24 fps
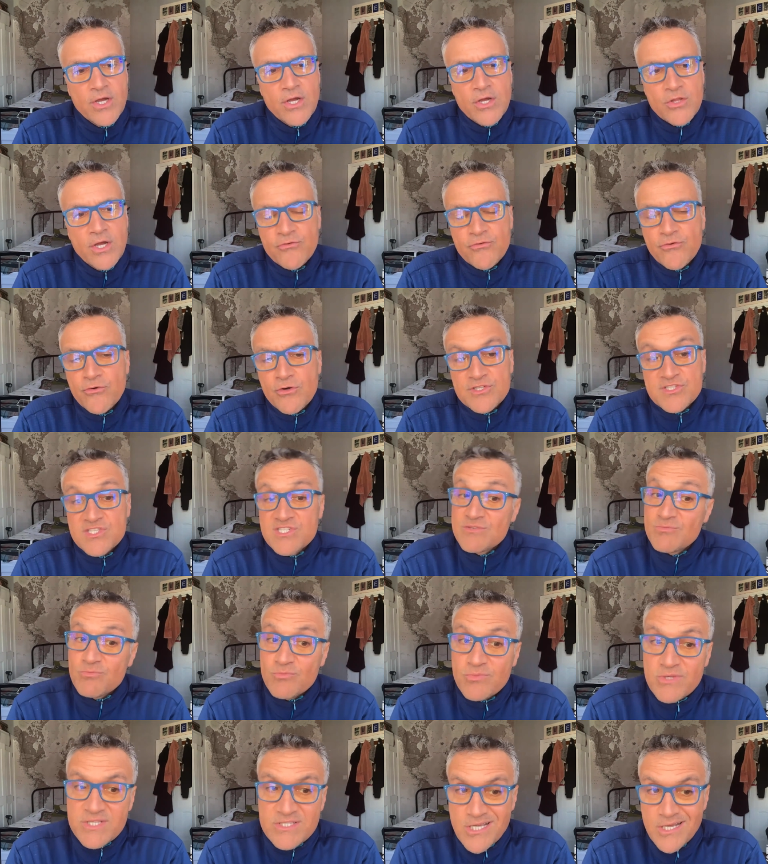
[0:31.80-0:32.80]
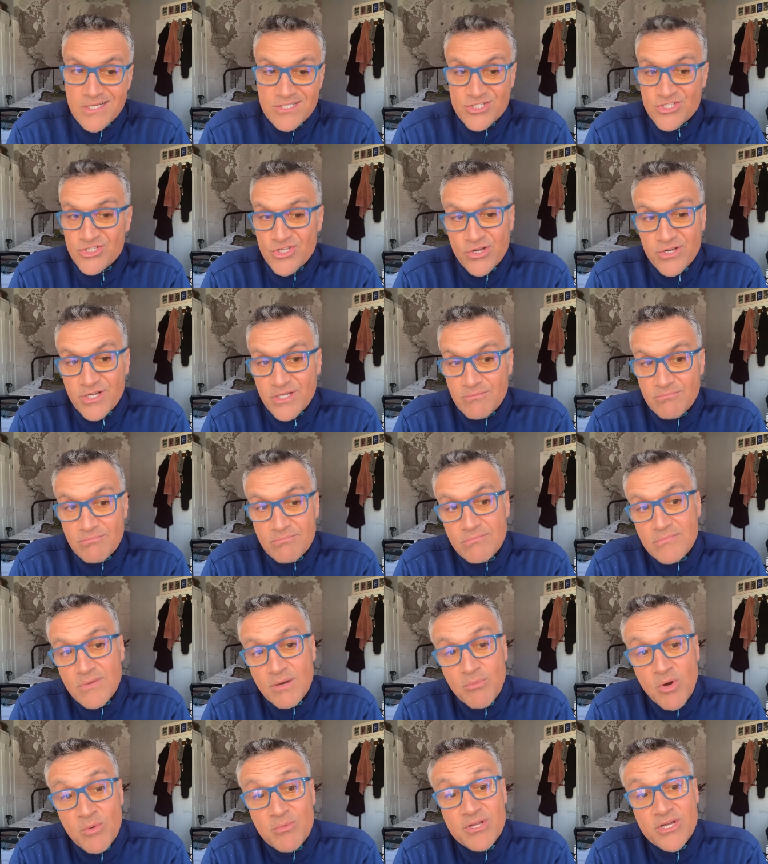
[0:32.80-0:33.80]
the first we touched on it
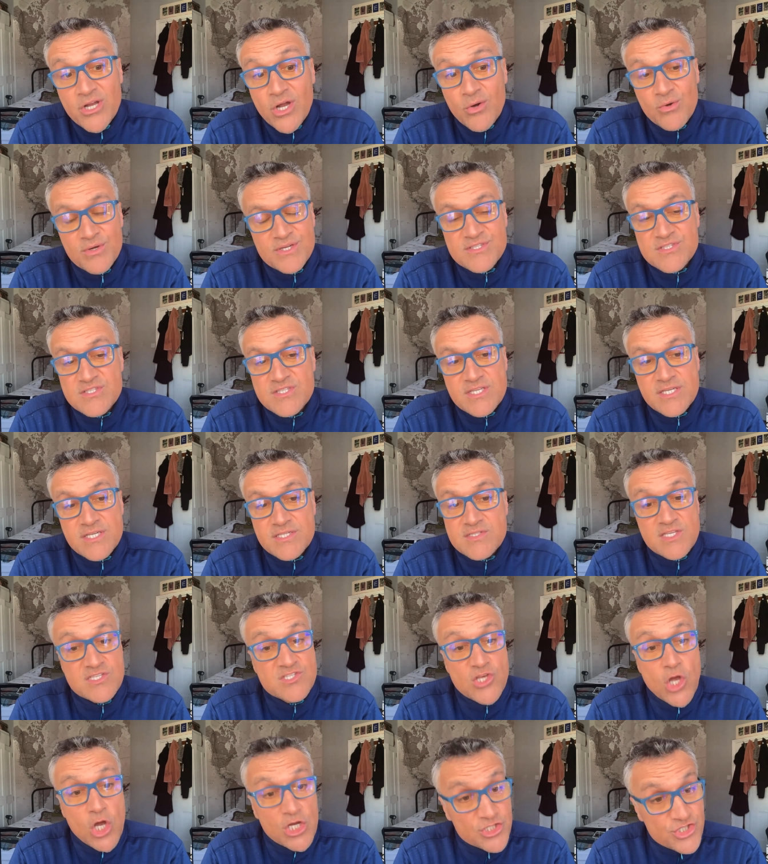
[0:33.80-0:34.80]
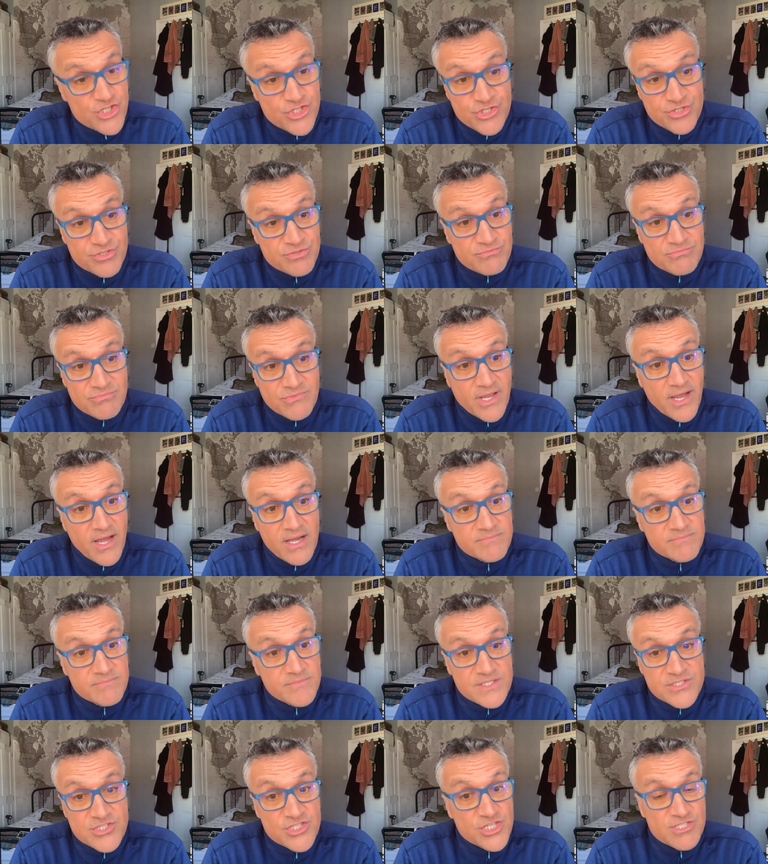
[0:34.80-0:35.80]
a moment ago is is exhaustion yeah
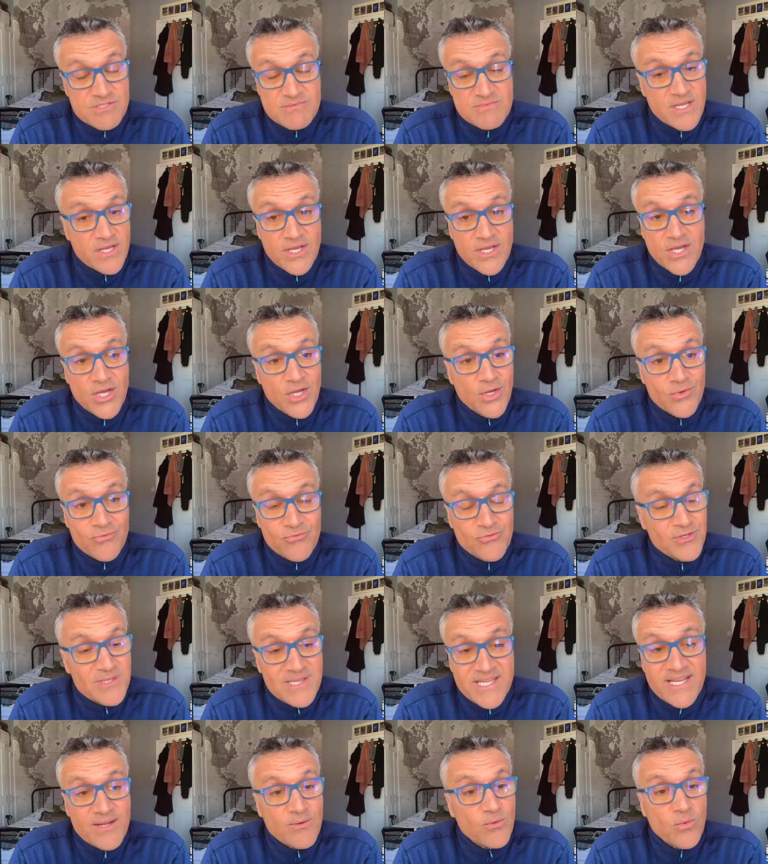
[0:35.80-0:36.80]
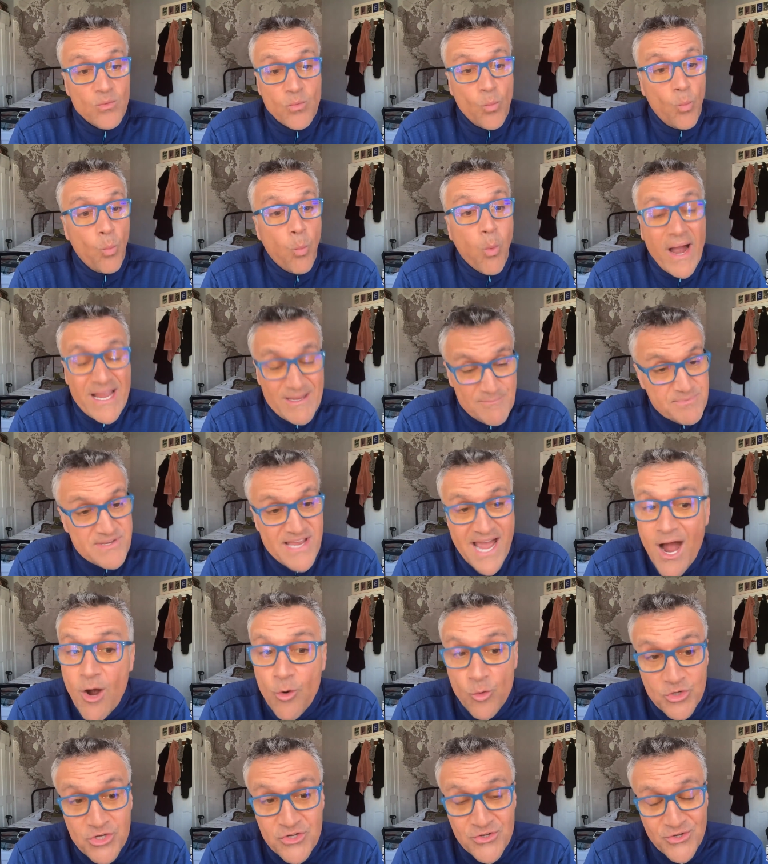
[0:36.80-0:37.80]
it's just feeling wiped
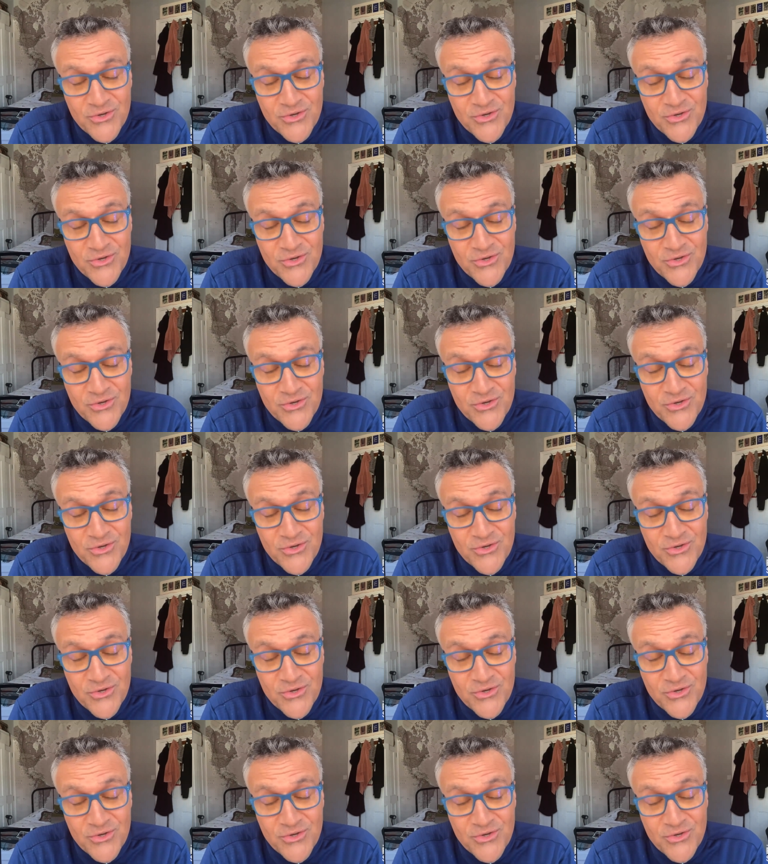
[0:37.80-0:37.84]
out